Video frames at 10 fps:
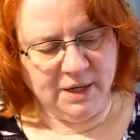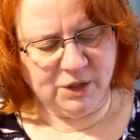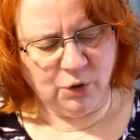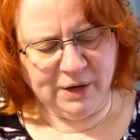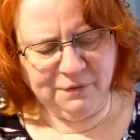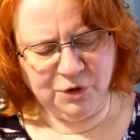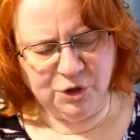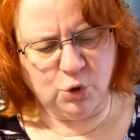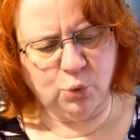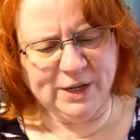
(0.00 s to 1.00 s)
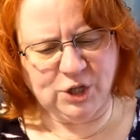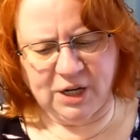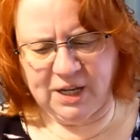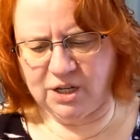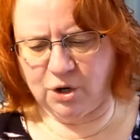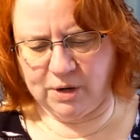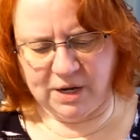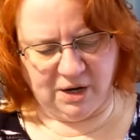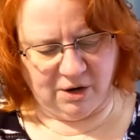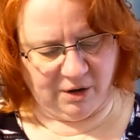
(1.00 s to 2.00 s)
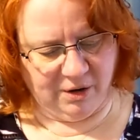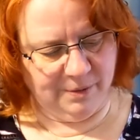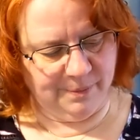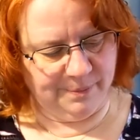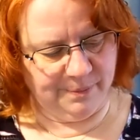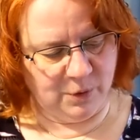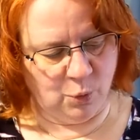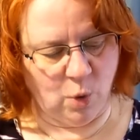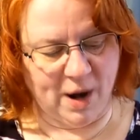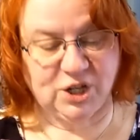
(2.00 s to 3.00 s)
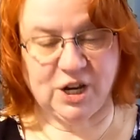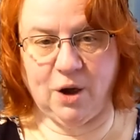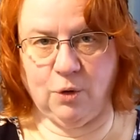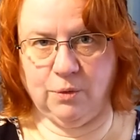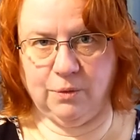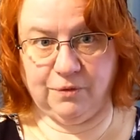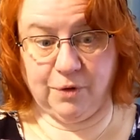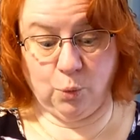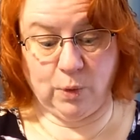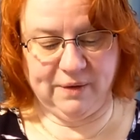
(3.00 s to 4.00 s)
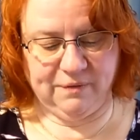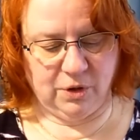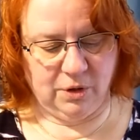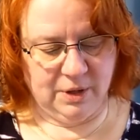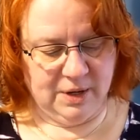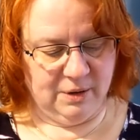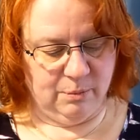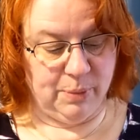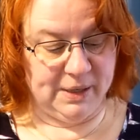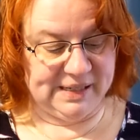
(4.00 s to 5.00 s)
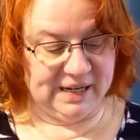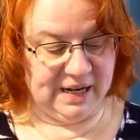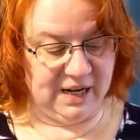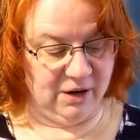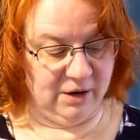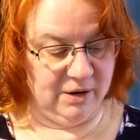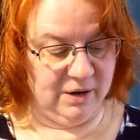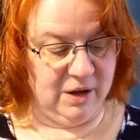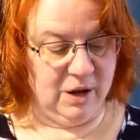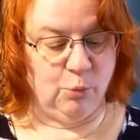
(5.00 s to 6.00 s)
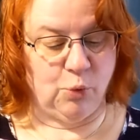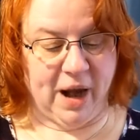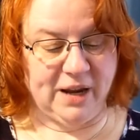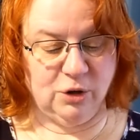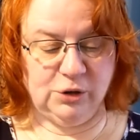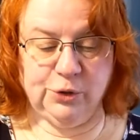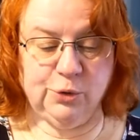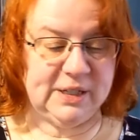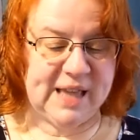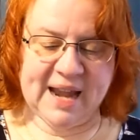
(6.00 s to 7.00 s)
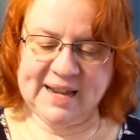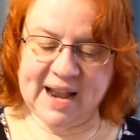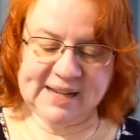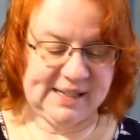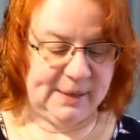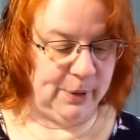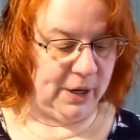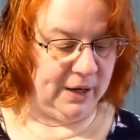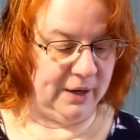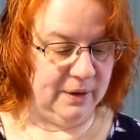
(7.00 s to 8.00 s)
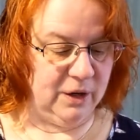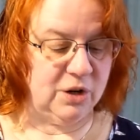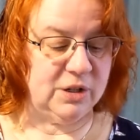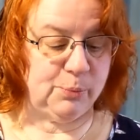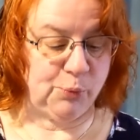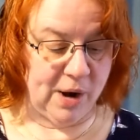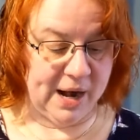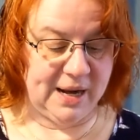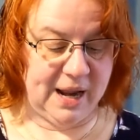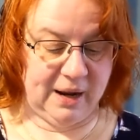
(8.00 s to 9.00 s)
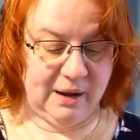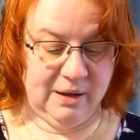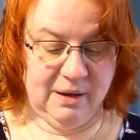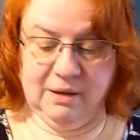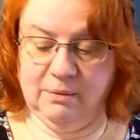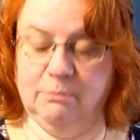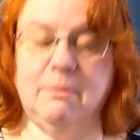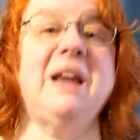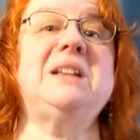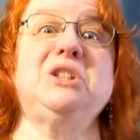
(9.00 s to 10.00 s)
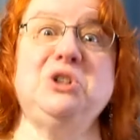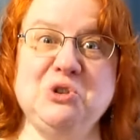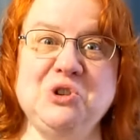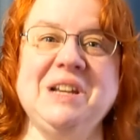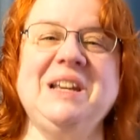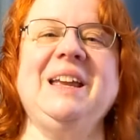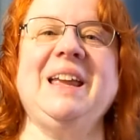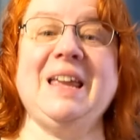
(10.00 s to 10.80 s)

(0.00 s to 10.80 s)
So if there's twitching in your ear, watch out for weevil buzzing near. Pray you'll lose that nasty bug, because praying makes good